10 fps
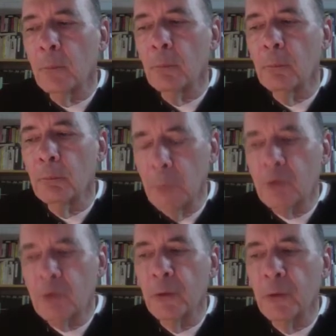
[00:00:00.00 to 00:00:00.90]

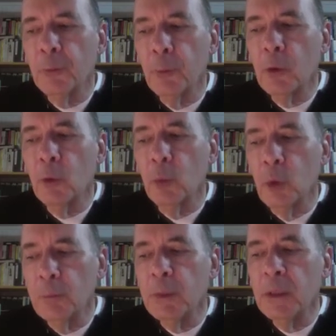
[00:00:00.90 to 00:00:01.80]
much of this book
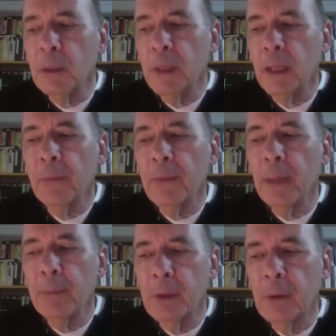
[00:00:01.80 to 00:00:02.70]
would be about
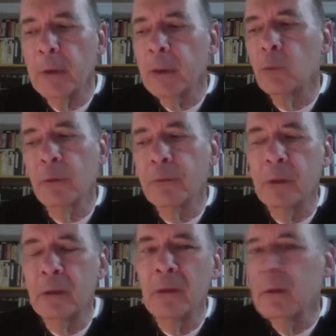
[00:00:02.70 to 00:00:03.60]
that period,
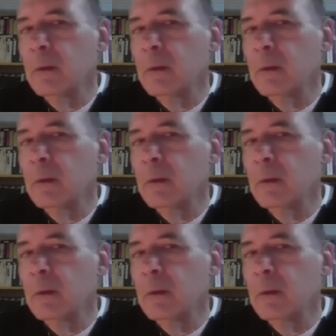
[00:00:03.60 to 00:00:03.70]
roughly